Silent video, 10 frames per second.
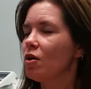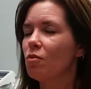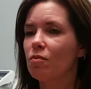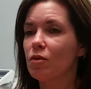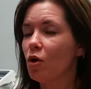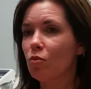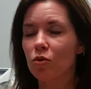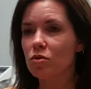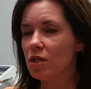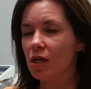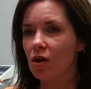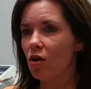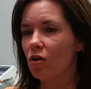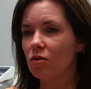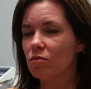no no bruising at
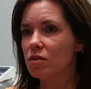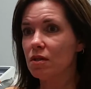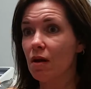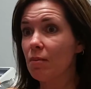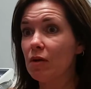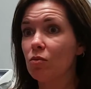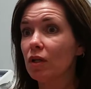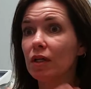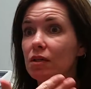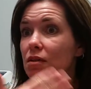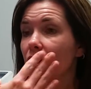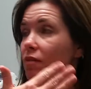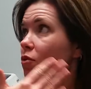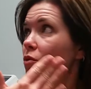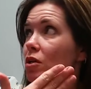all. I mean, really not
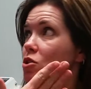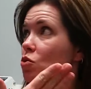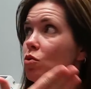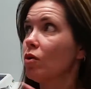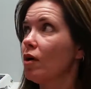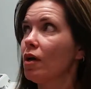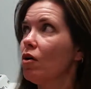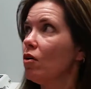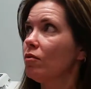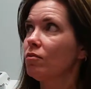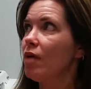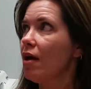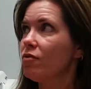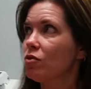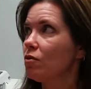even really sore at all. Awesome.
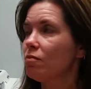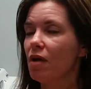after